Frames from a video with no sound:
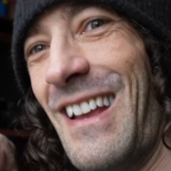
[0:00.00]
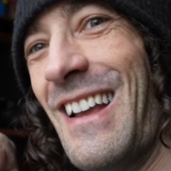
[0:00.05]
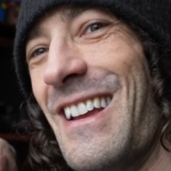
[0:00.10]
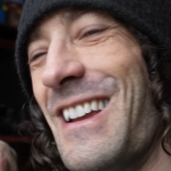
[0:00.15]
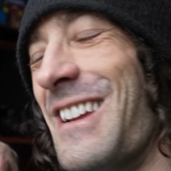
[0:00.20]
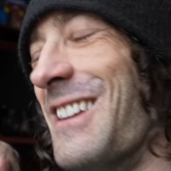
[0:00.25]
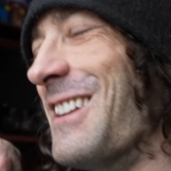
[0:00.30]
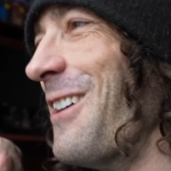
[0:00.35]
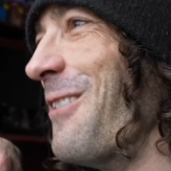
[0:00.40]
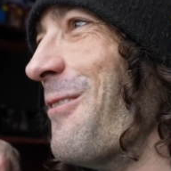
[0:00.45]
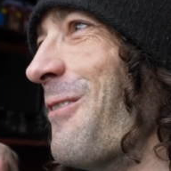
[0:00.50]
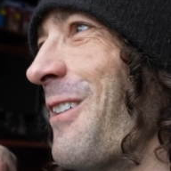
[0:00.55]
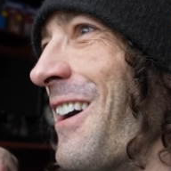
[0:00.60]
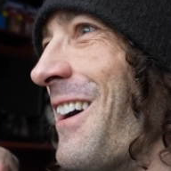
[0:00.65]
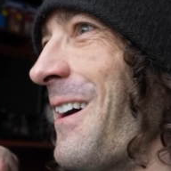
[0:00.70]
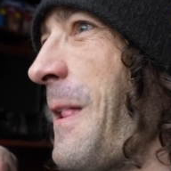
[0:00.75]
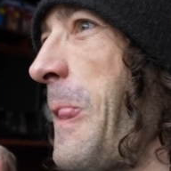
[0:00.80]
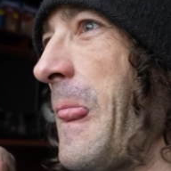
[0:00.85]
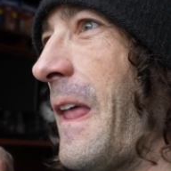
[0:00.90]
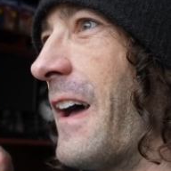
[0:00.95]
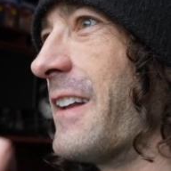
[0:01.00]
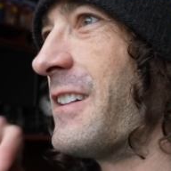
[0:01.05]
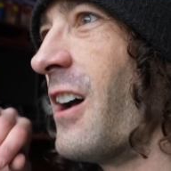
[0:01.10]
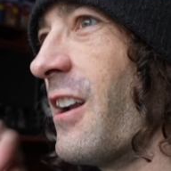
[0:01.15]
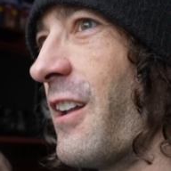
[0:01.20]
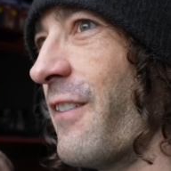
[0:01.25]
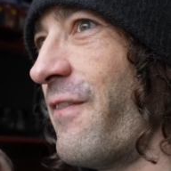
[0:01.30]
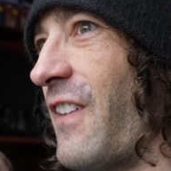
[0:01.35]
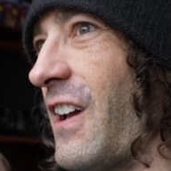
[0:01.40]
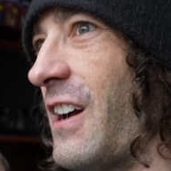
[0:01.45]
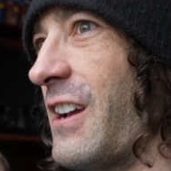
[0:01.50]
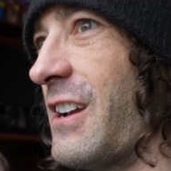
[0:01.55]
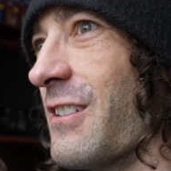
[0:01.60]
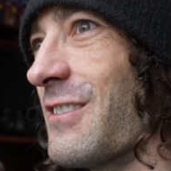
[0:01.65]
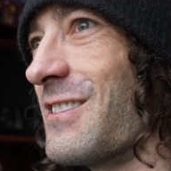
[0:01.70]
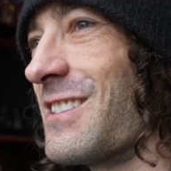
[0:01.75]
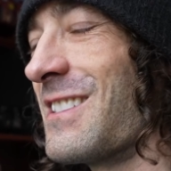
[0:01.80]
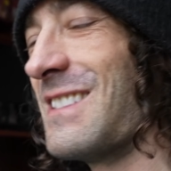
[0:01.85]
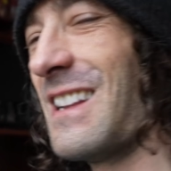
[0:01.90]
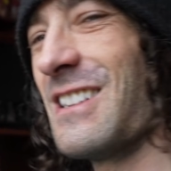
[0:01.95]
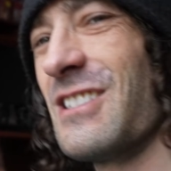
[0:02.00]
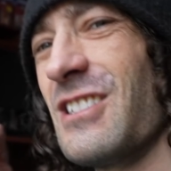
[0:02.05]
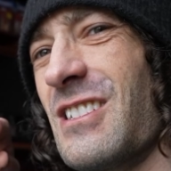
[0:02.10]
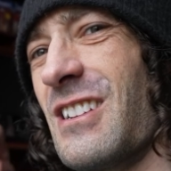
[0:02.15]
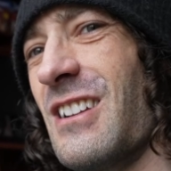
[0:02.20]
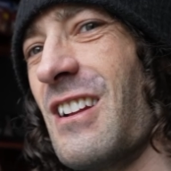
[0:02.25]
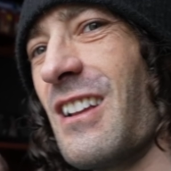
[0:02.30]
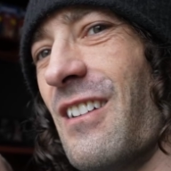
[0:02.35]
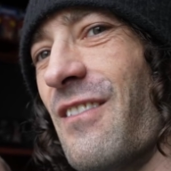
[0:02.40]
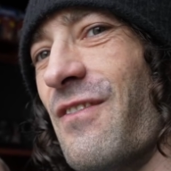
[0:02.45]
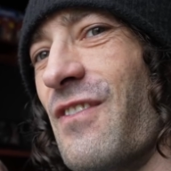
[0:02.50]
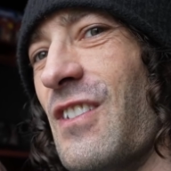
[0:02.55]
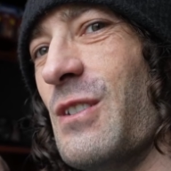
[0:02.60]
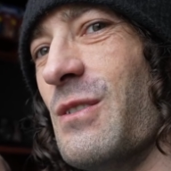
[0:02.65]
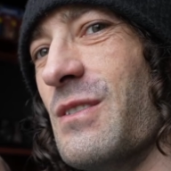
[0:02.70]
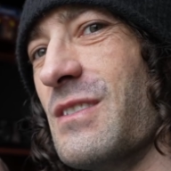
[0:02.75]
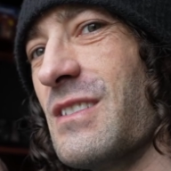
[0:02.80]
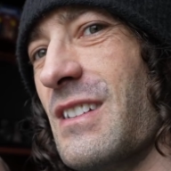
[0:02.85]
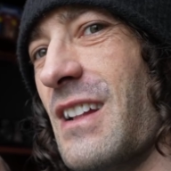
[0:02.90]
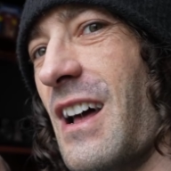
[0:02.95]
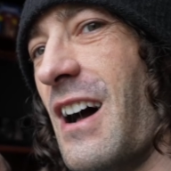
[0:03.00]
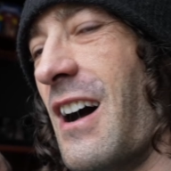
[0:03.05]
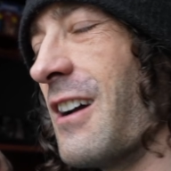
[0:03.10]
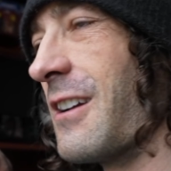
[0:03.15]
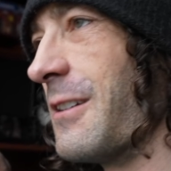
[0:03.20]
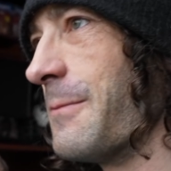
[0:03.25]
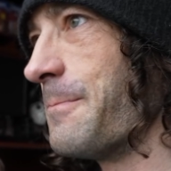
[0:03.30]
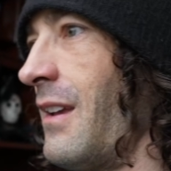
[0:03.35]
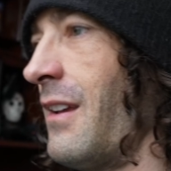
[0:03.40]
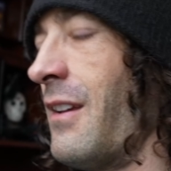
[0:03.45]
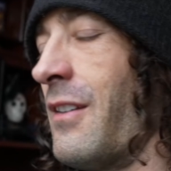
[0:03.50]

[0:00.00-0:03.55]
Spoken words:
you don't want a ton of failures, because that's just gonna confuse the dog.